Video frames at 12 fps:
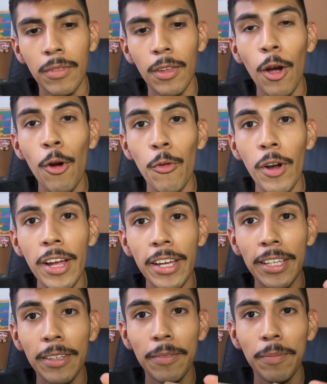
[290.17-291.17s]
All
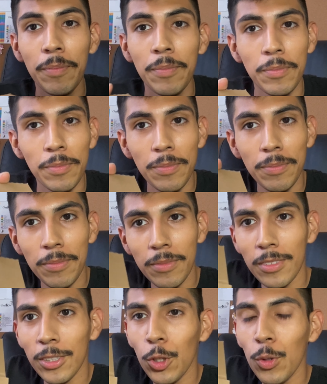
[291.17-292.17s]
right.
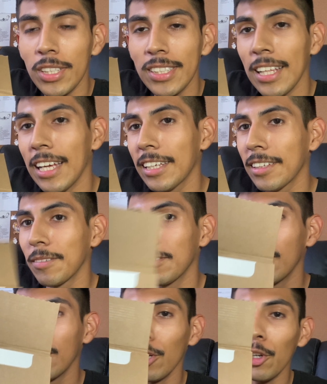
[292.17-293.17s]
So it's like
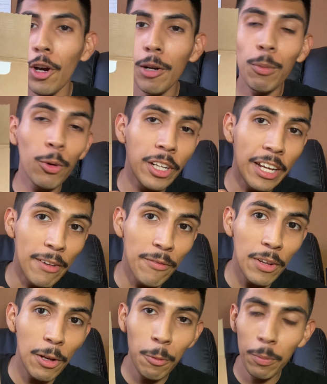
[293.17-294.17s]
a cardboard
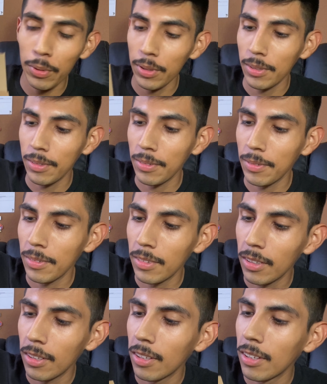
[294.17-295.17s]
envelope
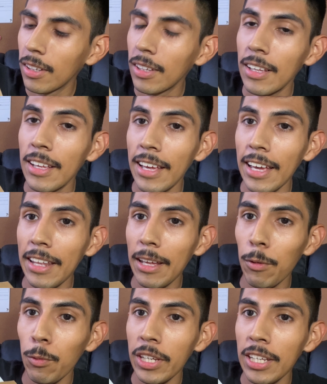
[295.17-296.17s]

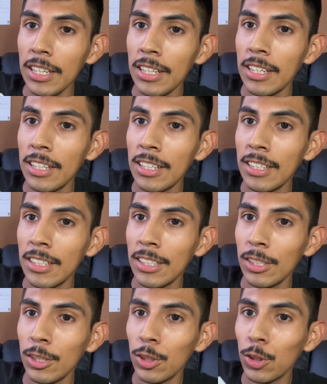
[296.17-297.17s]
and we
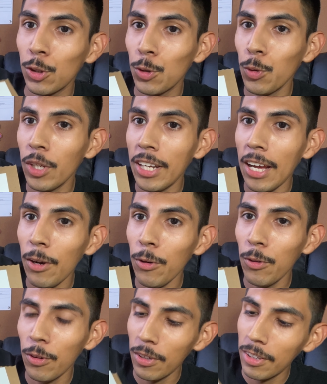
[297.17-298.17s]
scoot it out.
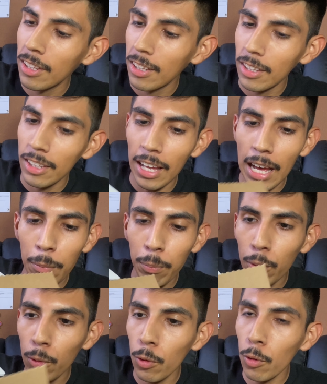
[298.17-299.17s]
The
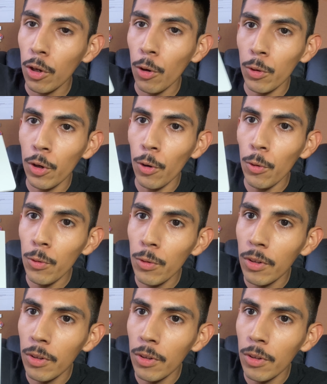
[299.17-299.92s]
Apple logo.